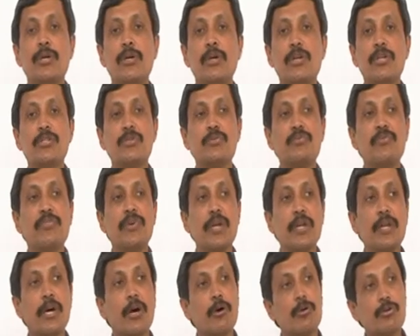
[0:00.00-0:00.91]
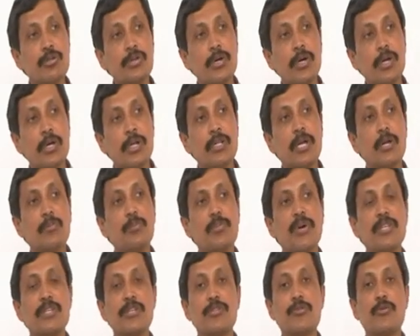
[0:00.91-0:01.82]
is filled out, that
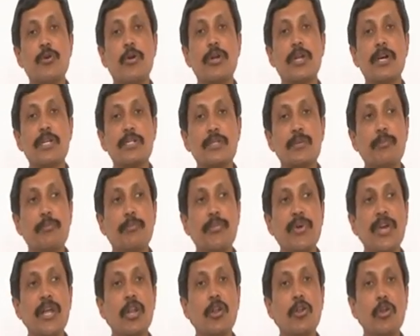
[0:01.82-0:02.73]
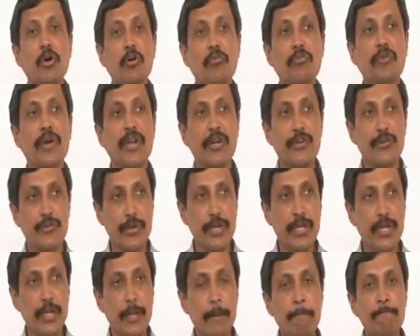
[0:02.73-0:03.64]
page is called as bill of
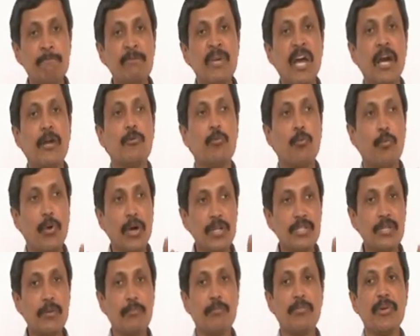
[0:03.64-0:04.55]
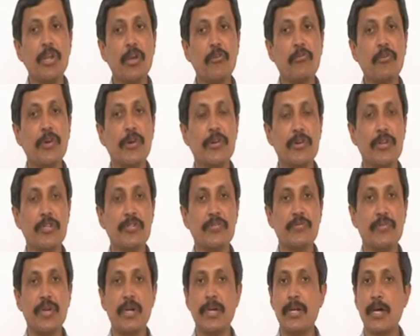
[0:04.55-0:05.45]
entry, and once the bill of entry is
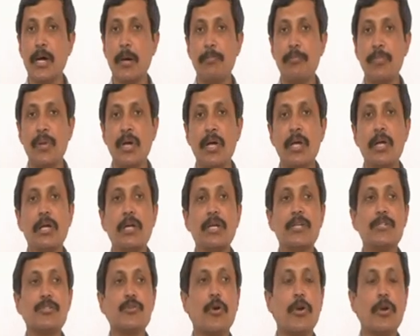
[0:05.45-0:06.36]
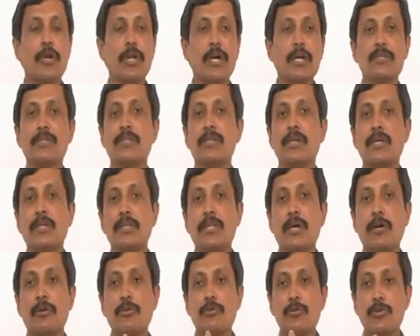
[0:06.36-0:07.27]
filled up, it's called as
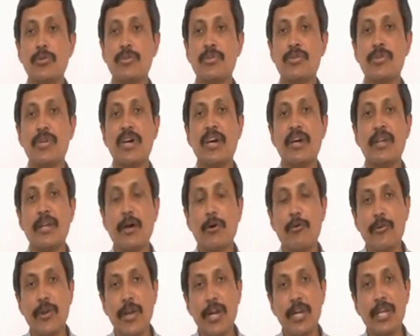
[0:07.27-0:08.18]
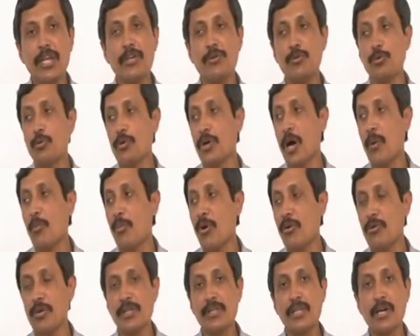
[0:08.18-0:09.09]
the goods are now ready to come
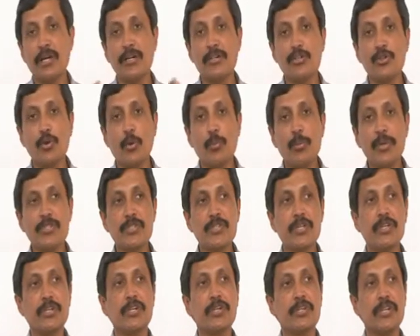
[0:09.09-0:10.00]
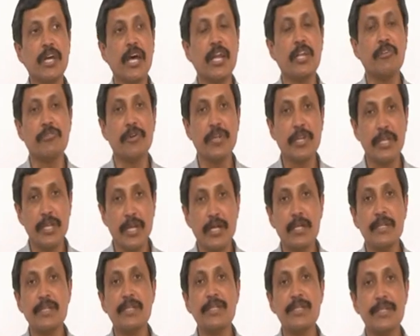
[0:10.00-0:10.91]
out in the domestic tariff area,
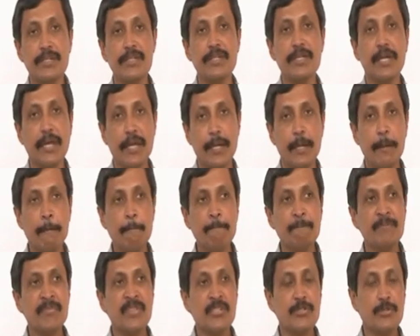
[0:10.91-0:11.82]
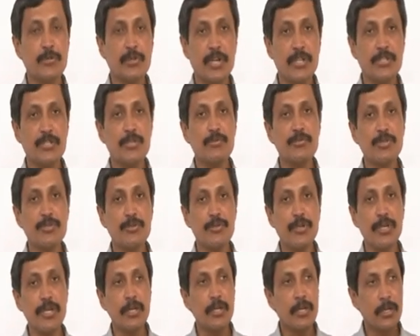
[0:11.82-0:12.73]
TTA. So customs
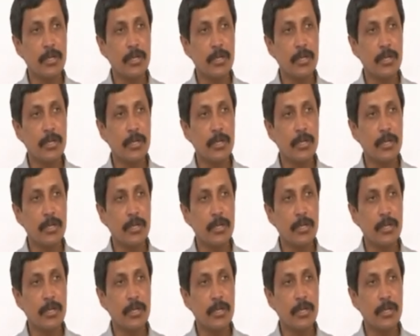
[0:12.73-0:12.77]
duty,